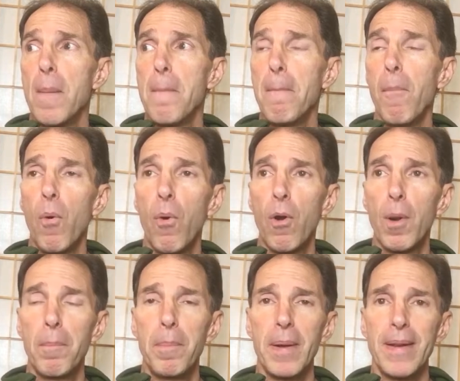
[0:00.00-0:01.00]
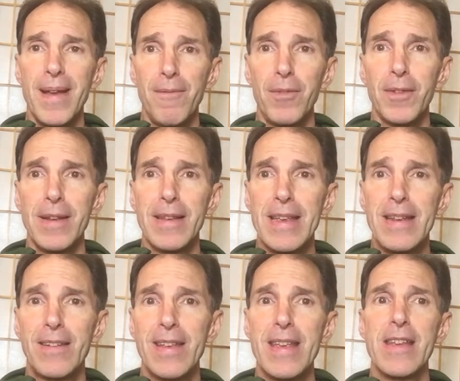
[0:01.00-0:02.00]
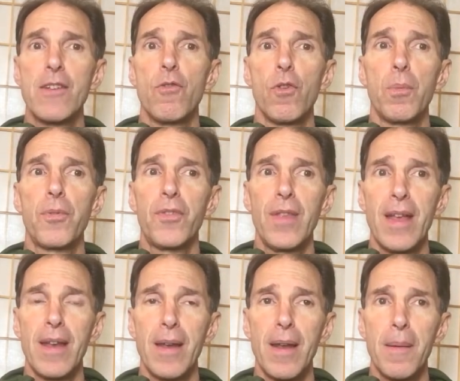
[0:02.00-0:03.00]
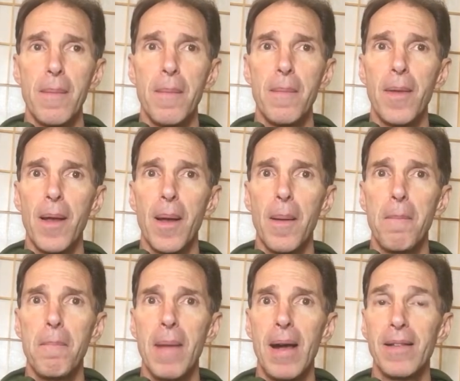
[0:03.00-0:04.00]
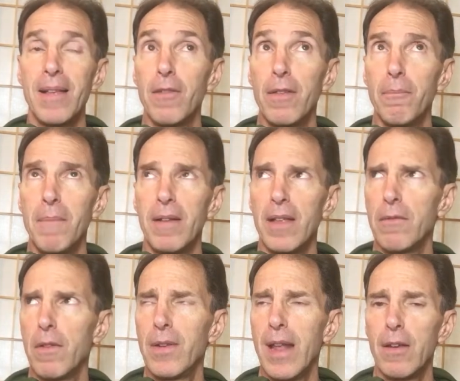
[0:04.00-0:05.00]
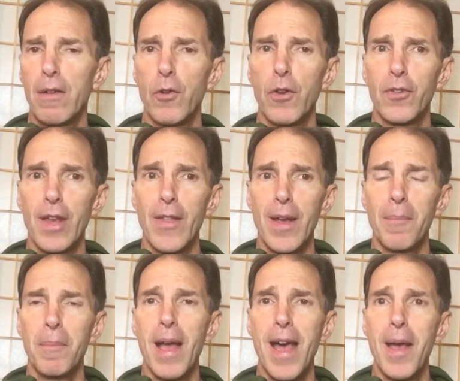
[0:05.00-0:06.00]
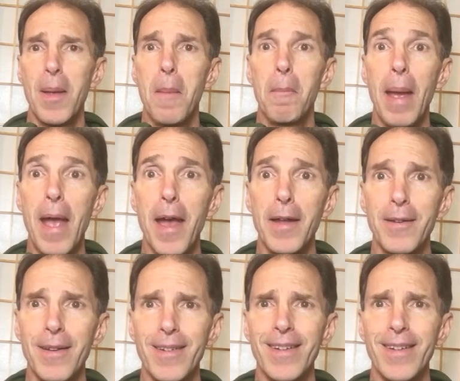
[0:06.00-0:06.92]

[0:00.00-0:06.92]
more benevolent ET groups than malevolent, however you say that, bad.